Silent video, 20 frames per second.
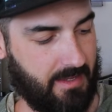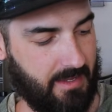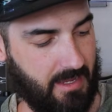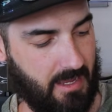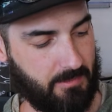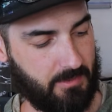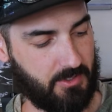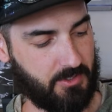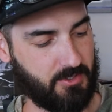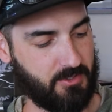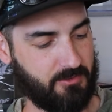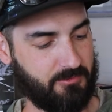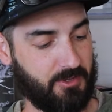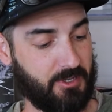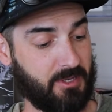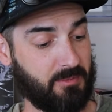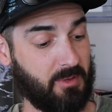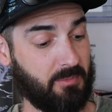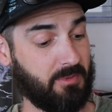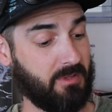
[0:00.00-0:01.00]
And I'm gonna turn the
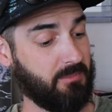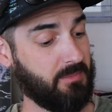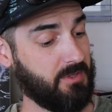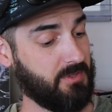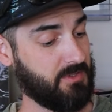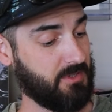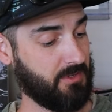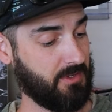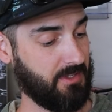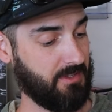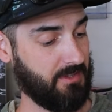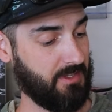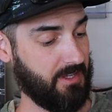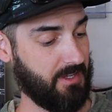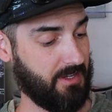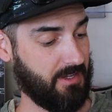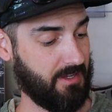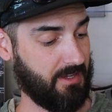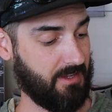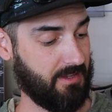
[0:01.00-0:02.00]
volume up in the
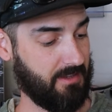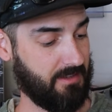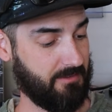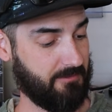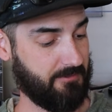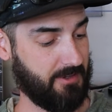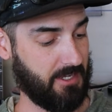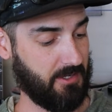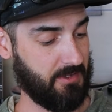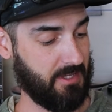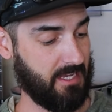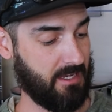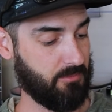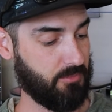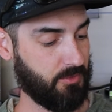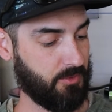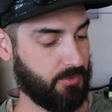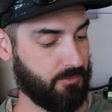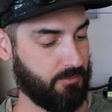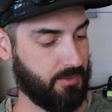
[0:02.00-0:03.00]
Vinyl Amp
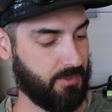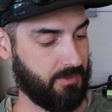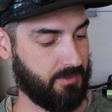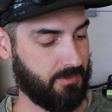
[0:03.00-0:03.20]
room.